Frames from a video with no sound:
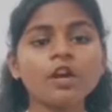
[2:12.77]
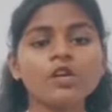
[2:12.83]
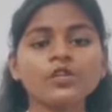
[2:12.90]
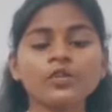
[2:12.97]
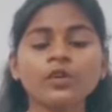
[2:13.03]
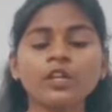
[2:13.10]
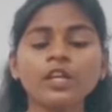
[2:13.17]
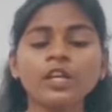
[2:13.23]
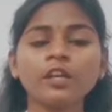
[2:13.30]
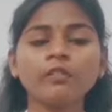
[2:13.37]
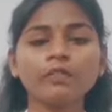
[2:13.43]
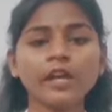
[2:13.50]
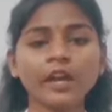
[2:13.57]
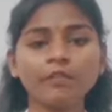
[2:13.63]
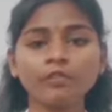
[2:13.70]
So here
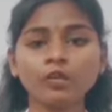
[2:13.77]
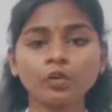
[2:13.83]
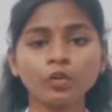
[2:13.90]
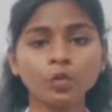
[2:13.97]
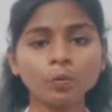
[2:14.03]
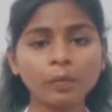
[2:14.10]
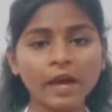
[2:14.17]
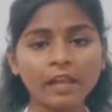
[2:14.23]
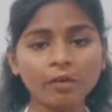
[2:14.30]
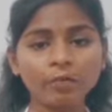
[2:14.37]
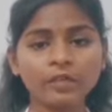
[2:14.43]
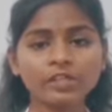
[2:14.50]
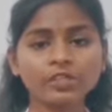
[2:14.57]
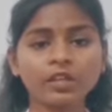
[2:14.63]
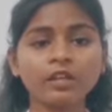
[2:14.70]
we have to do
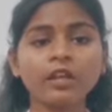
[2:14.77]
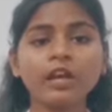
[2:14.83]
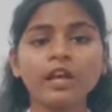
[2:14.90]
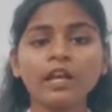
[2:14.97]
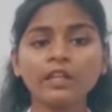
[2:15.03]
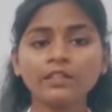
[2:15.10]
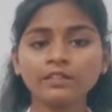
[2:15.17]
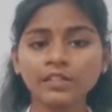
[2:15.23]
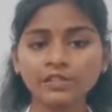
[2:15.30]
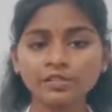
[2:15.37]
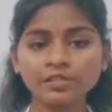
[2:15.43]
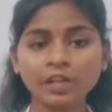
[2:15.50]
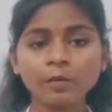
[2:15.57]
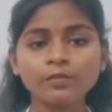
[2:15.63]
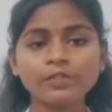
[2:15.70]
palpation. In this
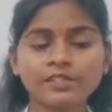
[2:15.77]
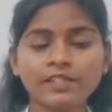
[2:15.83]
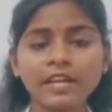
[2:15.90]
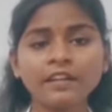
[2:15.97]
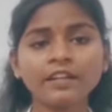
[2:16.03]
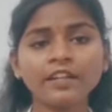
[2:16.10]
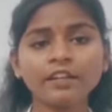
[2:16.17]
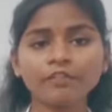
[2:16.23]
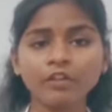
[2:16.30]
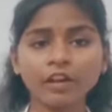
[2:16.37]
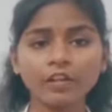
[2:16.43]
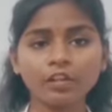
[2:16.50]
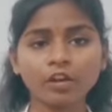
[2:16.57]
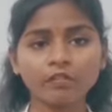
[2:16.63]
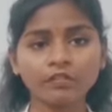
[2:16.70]
step, stand in
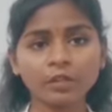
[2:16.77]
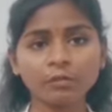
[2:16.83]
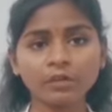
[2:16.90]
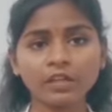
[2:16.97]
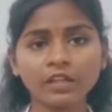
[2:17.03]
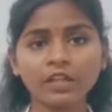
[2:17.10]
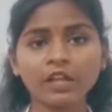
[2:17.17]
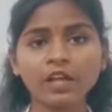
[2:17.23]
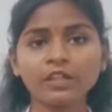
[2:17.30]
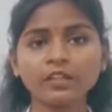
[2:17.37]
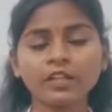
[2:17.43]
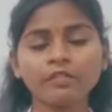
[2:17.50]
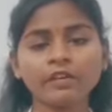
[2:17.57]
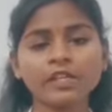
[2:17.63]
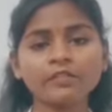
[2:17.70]
front of the mirror.
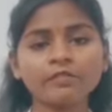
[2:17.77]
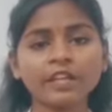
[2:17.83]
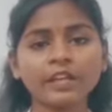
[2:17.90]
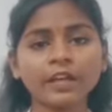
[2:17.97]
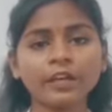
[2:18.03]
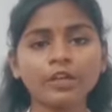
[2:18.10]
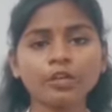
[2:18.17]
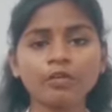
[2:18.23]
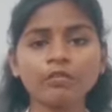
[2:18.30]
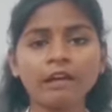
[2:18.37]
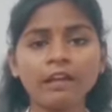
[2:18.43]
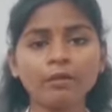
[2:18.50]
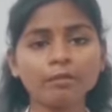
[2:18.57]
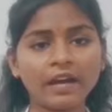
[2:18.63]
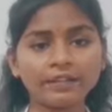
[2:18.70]
Otherwise we can do
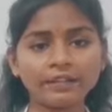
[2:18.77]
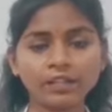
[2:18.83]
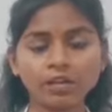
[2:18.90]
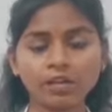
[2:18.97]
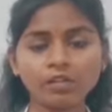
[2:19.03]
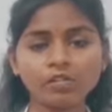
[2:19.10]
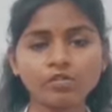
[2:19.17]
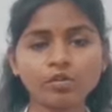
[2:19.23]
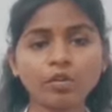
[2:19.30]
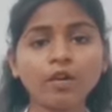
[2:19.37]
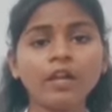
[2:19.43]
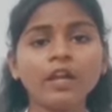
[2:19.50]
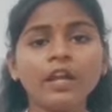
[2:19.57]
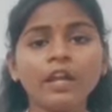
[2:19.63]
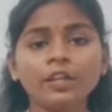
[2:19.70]
while bathing also.
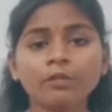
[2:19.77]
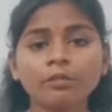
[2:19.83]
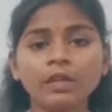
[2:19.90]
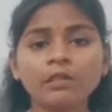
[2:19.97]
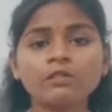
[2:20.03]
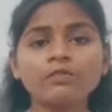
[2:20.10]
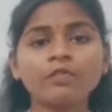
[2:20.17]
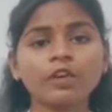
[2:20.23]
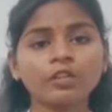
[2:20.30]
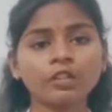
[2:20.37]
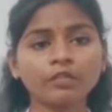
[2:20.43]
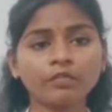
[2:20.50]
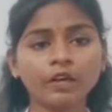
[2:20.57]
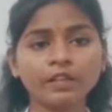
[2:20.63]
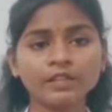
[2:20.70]
It means for
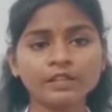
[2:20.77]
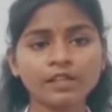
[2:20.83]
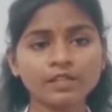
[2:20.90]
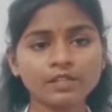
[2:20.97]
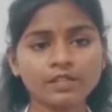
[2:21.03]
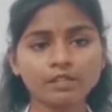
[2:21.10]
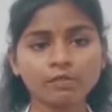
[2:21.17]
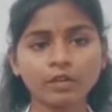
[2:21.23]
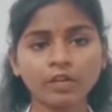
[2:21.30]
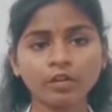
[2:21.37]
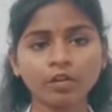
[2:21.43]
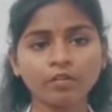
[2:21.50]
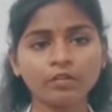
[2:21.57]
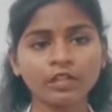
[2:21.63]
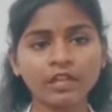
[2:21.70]
the first assessment
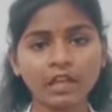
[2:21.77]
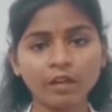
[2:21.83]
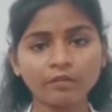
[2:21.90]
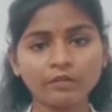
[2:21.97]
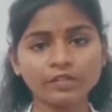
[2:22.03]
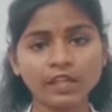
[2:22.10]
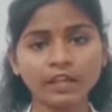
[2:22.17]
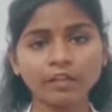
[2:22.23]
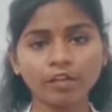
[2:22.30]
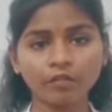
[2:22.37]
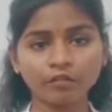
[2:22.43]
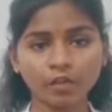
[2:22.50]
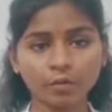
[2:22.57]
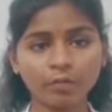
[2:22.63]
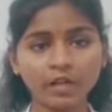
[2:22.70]
on the left side
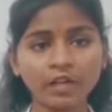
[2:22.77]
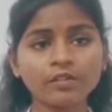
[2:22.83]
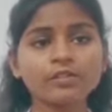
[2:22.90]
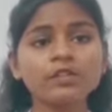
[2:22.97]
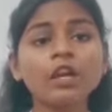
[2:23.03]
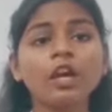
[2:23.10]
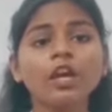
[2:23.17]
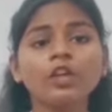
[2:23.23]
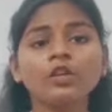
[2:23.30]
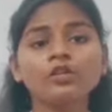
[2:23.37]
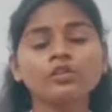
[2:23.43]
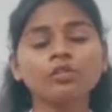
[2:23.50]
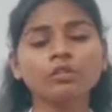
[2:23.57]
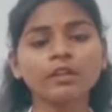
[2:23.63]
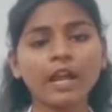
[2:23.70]
of the breast, you
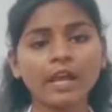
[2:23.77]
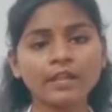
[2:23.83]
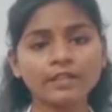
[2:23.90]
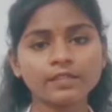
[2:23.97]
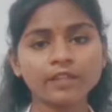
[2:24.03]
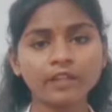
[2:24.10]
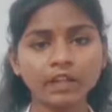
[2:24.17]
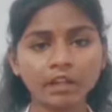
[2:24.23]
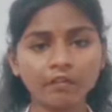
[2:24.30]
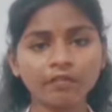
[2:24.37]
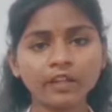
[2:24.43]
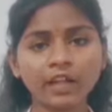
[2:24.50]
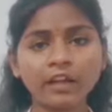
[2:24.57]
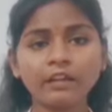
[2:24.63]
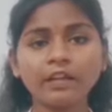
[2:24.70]
should raise the left
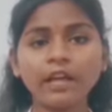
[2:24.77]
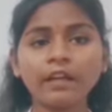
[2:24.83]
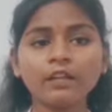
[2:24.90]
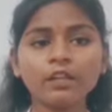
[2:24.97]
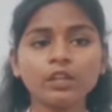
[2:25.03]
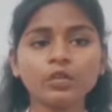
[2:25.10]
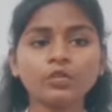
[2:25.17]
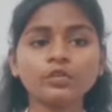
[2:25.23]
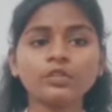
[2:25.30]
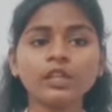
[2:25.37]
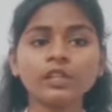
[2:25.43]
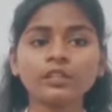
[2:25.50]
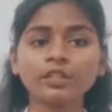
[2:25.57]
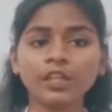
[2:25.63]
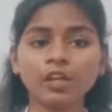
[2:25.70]
hand and use
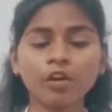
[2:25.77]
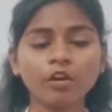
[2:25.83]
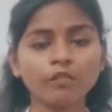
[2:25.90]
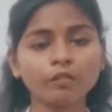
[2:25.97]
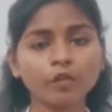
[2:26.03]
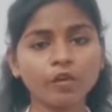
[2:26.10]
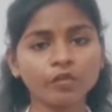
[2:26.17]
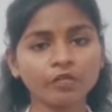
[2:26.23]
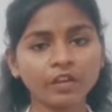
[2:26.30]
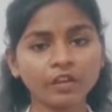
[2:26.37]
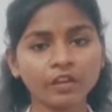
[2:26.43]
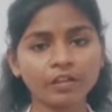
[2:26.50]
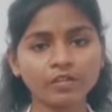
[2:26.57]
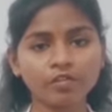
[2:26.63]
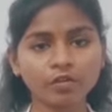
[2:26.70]
the 3 or 4
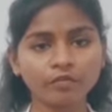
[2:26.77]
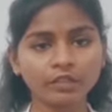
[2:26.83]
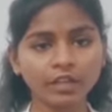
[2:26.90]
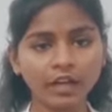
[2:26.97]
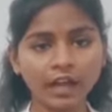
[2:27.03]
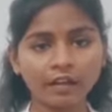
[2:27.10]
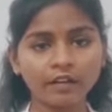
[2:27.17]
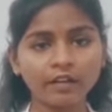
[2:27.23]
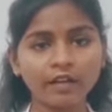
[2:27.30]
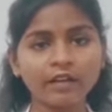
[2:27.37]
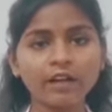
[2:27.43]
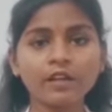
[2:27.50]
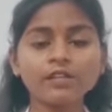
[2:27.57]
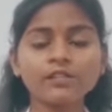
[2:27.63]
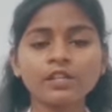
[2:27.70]
fingers of the right hand
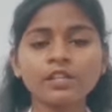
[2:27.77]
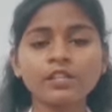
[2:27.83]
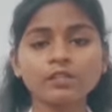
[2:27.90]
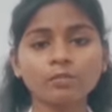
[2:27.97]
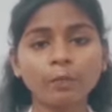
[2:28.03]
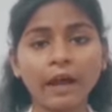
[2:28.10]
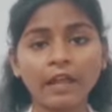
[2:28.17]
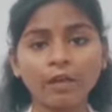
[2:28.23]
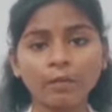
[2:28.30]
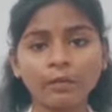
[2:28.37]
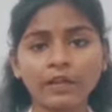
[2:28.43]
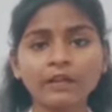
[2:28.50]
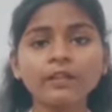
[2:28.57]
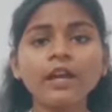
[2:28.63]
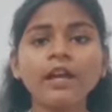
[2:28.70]
and just
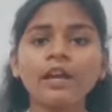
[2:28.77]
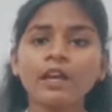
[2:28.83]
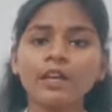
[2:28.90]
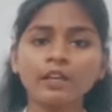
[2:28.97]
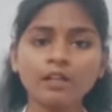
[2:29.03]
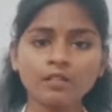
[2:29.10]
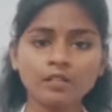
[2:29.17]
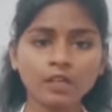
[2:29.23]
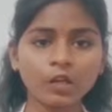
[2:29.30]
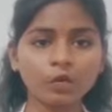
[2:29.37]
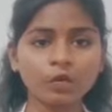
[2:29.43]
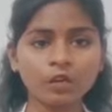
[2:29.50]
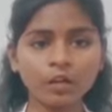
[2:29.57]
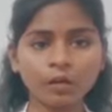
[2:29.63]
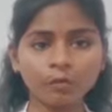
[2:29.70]
palpate in a
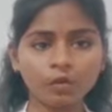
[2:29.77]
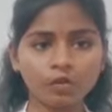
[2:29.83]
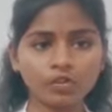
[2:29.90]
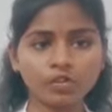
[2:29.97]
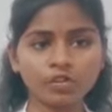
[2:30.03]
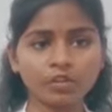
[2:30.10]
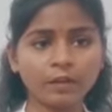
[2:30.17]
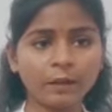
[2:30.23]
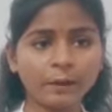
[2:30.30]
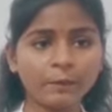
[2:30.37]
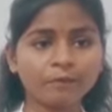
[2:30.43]
circular motion.